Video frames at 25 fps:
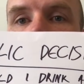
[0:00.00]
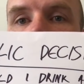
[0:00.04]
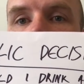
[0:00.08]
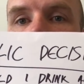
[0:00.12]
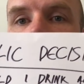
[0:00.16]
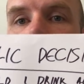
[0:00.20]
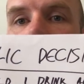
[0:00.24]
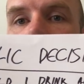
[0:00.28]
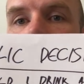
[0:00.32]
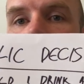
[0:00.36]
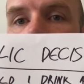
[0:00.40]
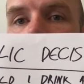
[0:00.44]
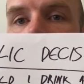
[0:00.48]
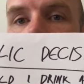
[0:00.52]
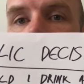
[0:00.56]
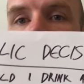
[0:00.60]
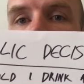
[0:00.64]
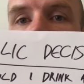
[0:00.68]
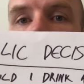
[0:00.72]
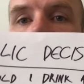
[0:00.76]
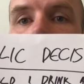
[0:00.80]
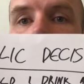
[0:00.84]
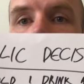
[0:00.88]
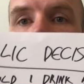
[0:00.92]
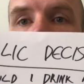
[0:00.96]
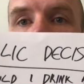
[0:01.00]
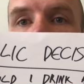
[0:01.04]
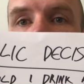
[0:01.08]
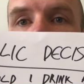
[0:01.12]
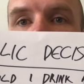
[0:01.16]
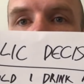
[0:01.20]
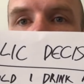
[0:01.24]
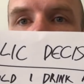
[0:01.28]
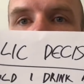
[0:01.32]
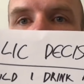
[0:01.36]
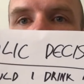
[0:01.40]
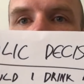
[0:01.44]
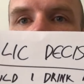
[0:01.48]
Yes or no?
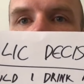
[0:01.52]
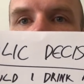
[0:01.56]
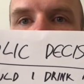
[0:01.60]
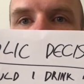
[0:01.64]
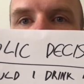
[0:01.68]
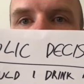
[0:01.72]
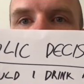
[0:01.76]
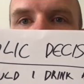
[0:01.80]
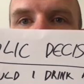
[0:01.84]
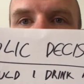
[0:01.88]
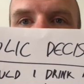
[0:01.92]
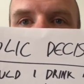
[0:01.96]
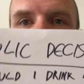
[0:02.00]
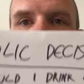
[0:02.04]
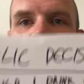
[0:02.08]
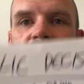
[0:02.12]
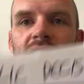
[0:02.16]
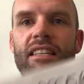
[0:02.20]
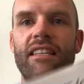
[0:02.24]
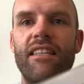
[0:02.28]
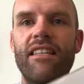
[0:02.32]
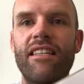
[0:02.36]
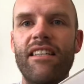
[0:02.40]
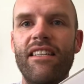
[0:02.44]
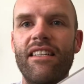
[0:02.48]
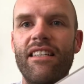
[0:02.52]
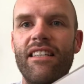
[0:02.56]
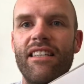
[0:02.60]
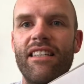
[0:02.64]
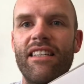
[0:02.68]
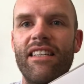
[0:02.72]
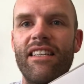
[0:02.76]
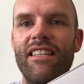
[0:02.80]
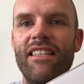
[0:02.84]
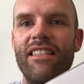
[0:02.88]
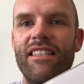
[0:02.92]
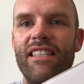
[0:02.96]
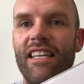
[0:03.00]
That's it.
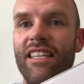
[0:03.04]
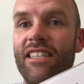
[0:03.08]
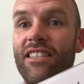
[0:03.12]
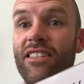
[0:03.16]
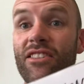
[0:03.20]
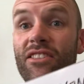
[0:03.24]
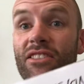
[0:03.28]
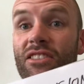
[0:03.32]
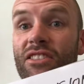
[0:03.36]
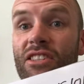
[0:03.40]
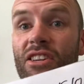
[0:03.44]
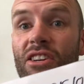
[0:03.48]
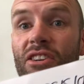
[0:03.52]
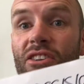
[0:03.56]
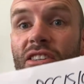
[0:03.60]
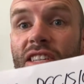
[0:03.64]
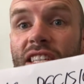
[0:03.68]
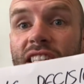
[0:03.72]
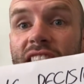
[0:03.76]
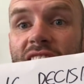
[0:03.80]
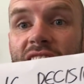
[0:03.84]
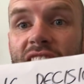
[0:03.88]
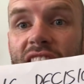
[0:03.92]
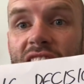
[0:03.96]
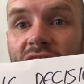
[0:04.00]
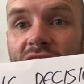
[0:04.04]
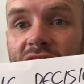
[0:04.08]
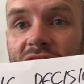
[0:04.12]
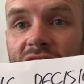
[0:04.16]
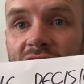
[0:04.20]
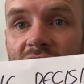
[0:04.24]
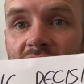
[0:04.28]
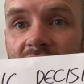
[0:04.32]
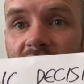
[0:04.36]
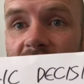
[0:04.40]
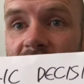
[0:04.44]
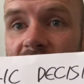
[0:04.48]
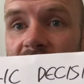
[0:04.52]
They do two decisions.
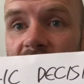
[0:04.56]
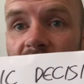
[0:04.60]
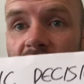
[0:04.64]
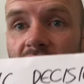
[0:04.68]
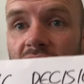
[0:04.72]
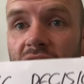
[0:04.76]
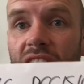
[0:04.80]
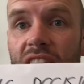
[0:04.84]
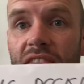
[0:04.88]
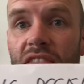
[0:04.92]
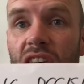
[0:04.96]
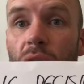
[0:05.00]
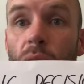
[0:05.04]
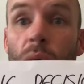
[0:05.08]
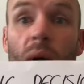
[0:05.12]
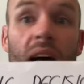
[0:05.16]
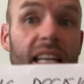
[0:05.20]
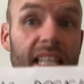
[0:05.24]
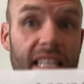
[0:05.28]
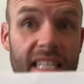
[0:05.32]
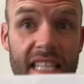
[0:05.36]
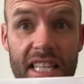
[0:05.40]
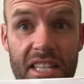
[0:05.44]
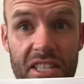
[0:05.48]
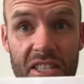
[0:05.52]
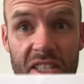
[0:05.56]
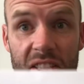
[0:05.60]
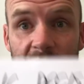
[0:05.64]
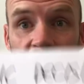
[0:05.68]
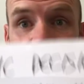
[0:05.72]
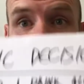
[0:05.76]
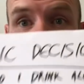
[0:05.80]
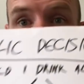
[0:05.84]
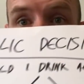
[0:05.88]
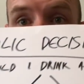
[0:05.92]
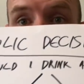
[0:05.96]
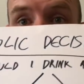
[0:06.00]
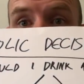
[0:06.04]
They've got one decision to
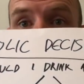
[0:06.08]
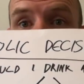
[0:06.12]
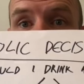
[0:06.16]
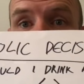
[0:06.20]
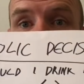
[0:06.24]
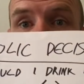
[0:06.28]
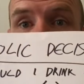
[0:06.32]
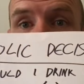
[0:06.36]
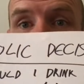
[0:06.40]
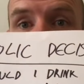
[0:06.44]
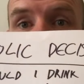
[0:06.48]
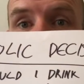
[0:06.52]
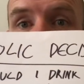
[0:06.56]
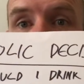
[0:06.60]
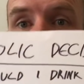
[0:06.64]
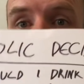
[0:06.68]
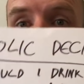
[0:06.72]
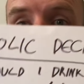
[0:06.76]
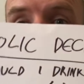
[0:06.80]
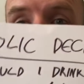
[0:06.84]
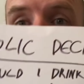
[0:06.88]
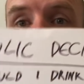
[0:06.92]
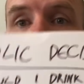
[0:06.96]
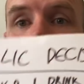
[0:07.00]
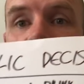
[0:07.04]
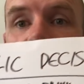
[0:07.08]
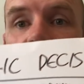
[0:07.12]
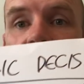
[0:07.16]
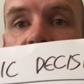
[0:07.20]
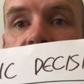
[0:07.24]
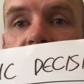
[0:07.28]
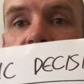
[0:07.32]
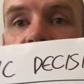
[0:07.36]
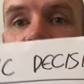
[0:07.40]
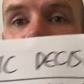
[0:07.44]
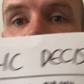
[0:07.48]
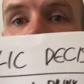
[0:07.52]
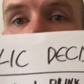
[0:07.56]
make. Do I drink alcohol?
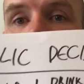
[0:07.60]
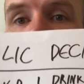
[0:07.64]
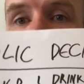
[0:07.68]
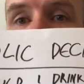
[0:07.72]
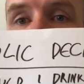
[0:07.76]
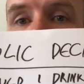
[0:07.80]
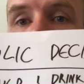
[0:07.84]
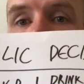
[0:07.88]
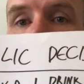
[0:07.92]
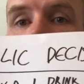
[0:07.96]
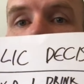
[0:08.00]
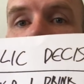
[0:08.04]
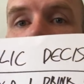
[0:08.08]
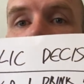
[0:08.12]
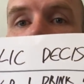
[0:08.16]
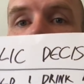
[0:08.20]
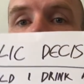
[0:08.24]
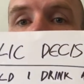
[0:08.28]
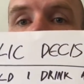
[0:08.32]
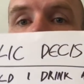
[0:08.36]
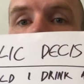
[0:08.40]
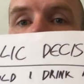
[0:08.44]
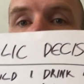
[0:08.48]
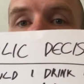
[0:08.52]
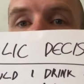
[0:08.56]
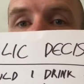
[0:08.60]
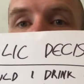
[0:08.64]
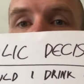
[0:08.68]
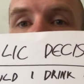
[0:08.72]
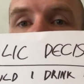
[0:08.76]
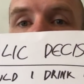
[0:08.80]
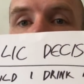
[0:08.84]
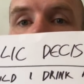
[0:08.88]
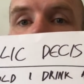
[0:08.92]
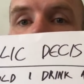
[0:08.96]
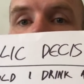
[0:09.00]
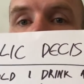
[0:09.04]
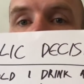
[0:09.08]
Yes or no. If they say
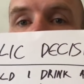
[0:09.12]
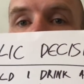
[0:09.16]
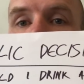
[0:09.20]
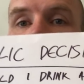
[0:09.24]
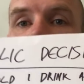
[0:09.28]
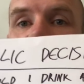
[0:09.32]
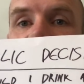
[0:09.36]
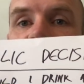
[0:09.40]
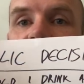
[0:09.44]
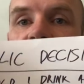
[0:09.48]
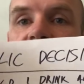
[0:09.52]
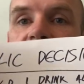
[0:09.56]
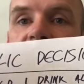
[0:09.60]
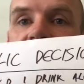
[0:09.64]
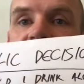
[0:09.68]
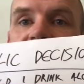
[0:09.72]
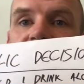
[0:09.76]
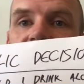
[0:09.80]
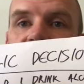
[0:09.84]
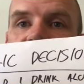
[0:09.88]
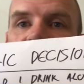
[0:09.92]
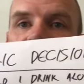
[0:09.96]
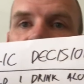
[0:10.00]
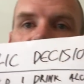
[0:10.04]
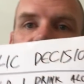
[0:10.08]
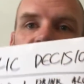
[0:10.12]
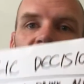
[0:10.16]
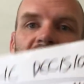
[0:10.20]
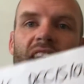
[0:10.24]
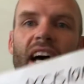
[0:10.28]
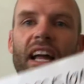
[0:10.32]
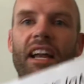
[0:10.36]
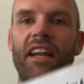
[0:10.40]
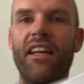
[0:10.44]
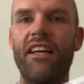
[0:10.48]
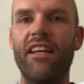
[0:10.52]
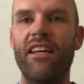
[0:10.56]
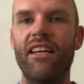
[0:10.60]
no, success. Well
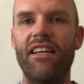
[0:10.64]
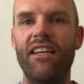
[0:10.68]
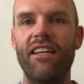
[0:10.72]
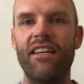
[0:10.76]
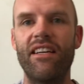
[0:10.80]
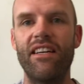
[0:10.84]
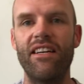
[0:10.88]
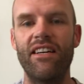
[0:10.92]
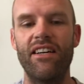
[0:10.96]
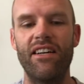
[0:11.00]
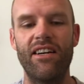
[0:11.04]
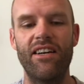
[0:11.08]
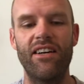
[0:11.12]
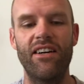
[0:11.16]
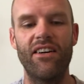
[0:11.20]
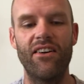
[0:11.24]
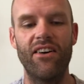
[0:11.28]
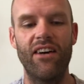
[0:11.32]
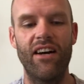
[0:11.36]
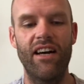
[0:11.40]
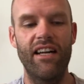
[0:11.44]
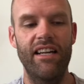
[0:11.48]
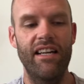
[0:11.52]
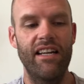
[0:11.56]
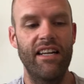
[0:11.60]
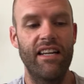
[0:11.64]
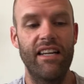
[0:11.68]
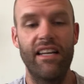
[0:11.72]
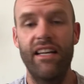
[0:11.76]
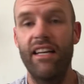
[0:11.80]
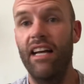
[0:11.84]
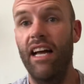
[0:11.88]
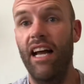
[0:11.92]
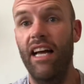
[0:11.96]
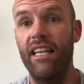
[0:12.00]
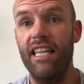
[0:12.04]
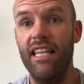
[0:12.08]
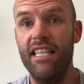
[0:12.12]
done. All right?
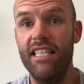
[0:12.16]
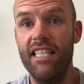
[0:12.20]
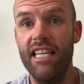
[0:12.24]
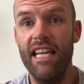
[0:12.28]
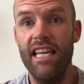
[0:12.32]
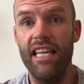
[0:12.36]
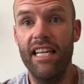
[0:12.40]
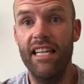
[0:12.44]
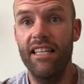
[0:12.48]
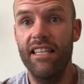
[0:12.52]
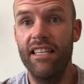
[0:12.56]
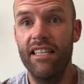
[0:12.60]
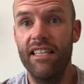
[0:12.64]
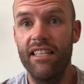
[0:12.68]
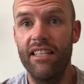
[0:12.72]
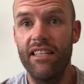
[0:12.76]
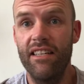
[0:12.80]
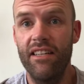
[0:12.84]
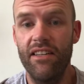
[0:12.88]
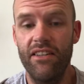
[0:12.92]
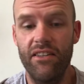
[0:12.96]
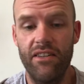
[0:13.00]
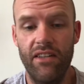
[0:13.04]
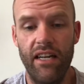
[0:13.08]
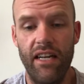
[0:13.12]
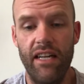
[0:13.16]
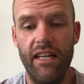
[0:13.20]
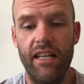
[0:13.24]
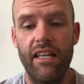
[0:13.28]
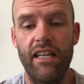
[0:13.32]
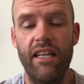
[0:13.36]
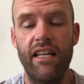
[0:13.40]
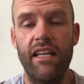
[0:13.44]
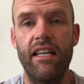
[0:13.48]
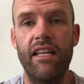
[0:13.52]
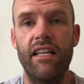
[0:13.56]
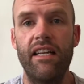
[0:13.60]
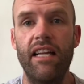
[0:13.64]
And that's it. All right?
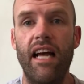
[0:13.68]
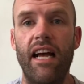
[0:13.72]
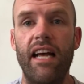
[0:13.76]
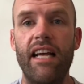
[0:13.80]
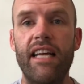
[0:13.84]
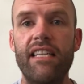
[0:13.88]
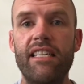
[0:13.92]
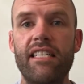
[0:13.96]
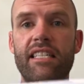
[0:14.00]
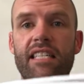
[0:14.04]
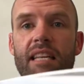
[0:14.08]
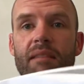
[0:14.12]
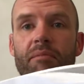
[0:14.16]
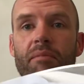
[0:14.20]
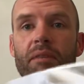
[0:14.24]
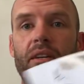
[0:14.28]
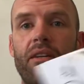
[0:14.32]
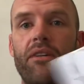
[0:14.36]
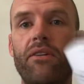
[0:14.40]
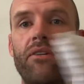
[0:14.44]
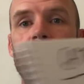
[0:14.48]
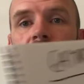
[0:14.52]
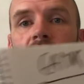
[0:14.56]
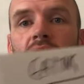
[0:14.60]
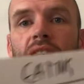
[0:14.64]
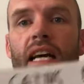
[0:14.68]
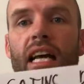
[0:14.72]
Now here's a typical